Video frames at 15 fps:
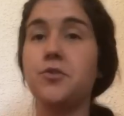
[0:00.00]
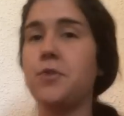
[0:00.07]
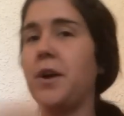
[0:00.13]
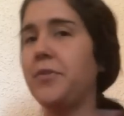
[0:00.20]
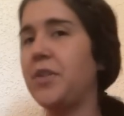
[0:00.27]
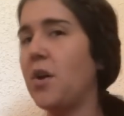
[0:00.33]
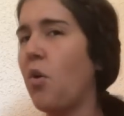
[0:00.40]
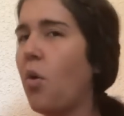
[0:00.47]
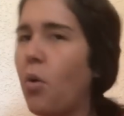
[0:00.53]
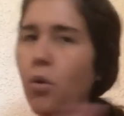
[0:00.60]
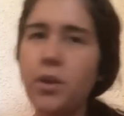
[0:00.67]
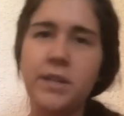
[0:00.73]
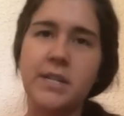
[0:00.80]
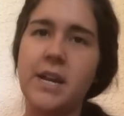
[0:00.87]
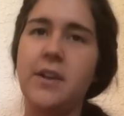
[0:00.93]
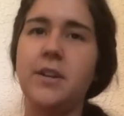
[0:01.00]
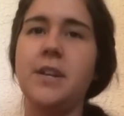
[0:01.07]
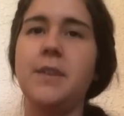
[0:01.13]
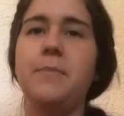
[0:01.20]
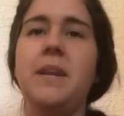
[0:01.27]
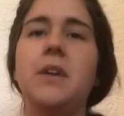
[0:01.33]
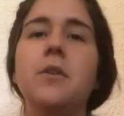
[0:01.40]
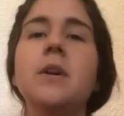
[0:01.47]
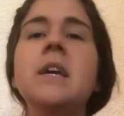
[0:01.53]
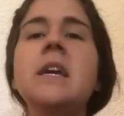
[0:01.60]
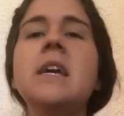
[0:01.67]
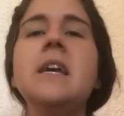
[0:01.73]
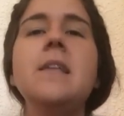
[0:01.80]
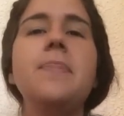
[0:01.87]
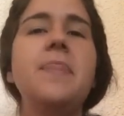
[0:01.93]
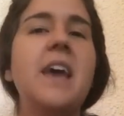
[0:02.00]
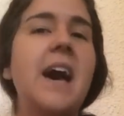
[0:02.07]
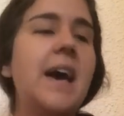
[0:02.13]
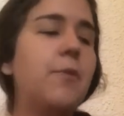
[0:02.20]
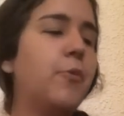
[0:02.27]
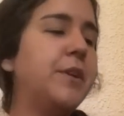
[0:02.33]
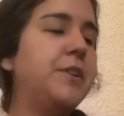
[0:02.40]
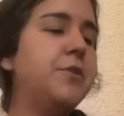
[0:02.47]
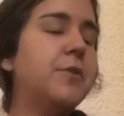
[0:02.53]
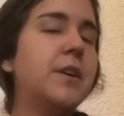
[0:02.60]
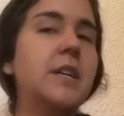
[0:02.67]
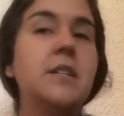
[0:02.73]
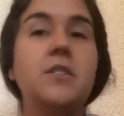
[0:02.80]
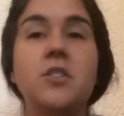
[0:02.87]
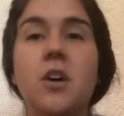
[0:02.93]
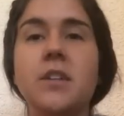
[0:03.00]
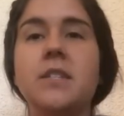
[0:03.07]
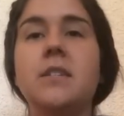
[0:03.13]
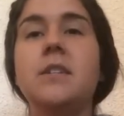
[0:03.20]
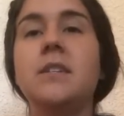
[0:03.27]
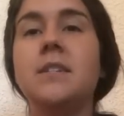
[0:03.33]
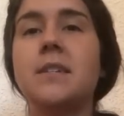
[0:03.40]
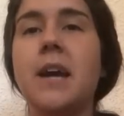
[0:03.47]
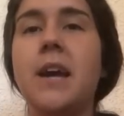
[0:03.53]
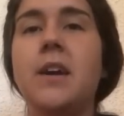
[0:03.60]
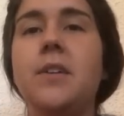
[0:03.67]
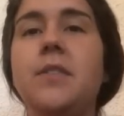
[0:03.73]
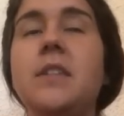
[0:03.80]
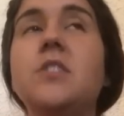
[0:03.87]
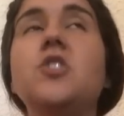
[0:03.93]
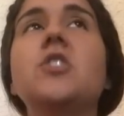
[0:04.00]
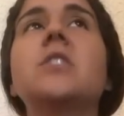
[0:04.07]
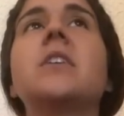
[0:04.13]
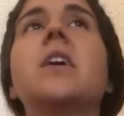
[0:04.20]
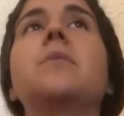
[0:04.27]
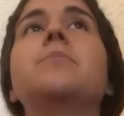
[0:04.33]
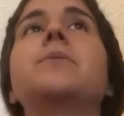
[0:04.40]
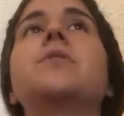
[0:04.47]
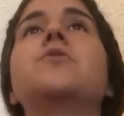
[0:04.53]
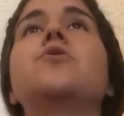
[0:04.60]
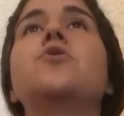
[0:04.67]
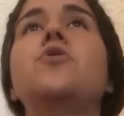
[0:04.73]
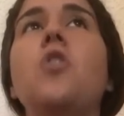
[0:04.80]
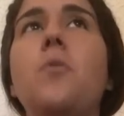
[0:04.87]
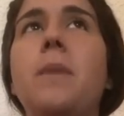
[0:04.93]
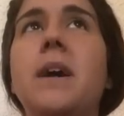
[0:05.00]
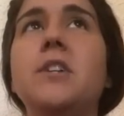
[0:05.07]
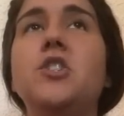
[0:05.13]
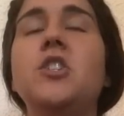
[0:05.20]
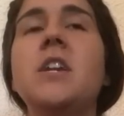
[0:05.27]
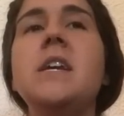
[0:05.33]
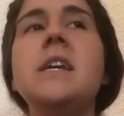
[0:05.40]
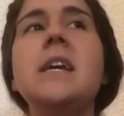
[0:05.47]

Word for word: throughout the whole entire Camino that when you are exhausted and tired, this just helps so much.